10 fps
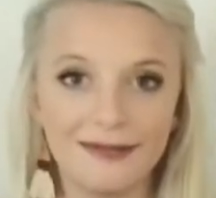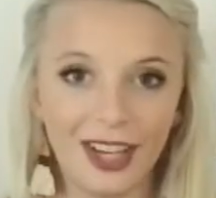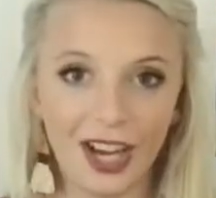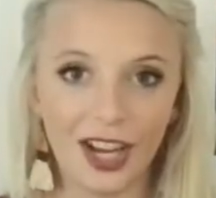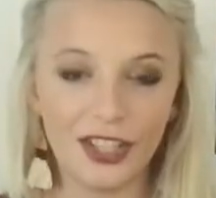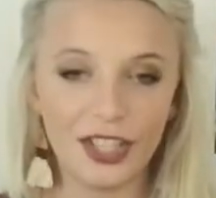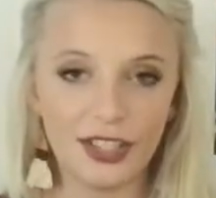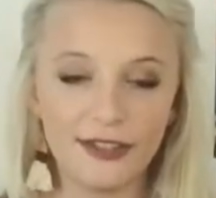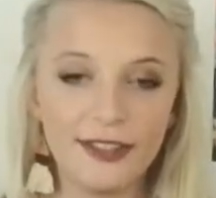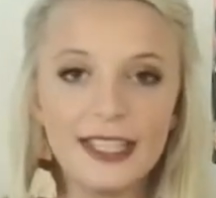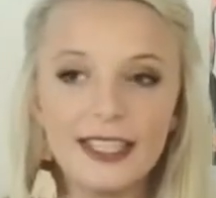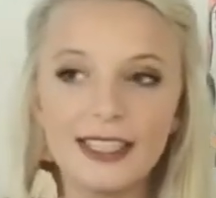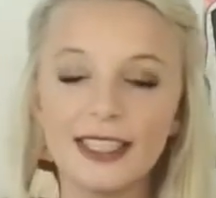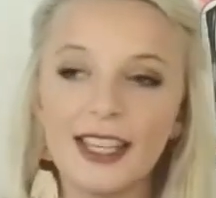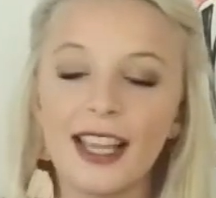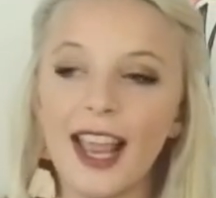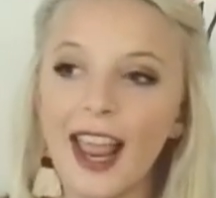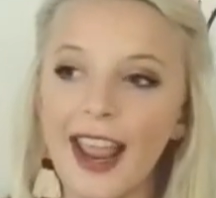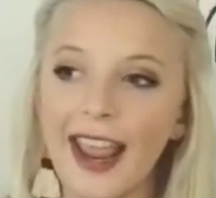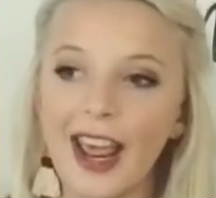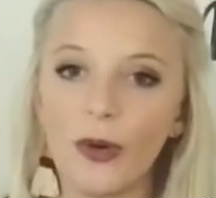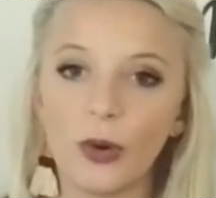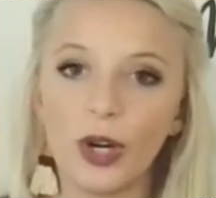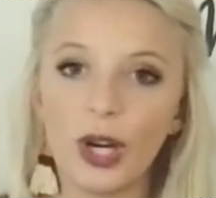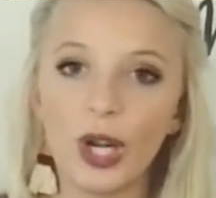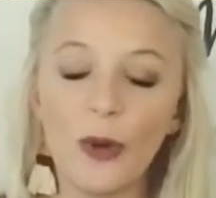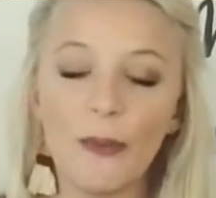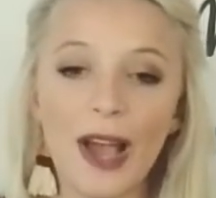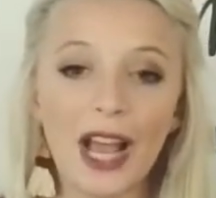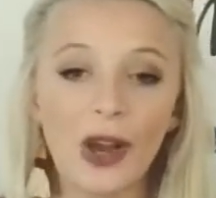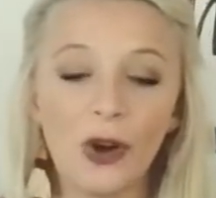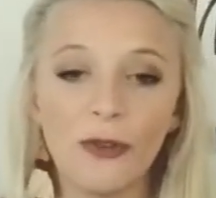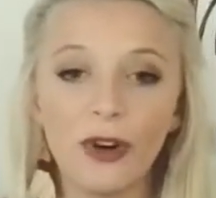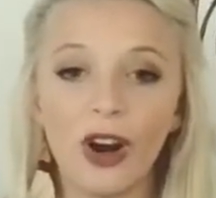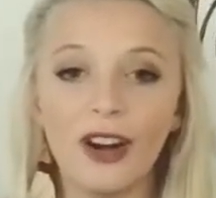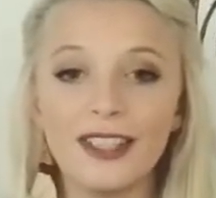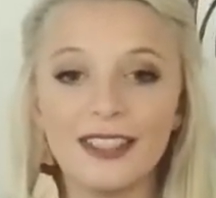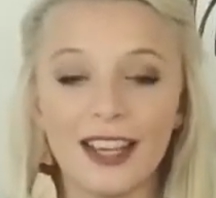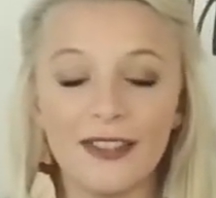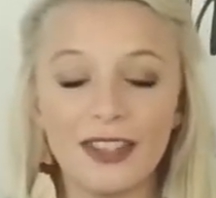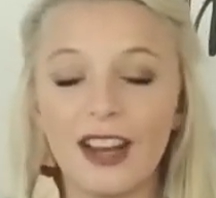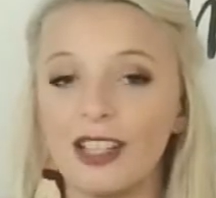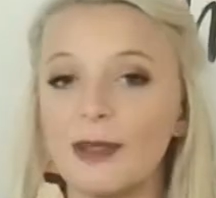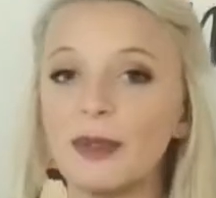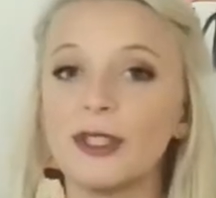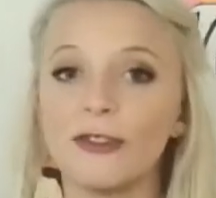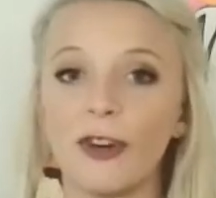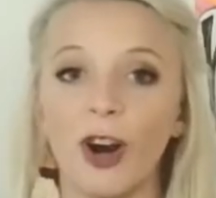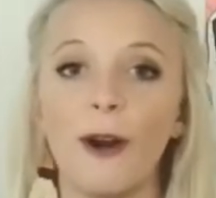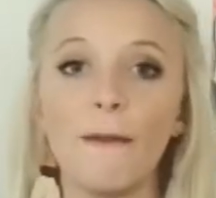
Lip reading: onto your feet, and we're going to go back over our 7 elements of art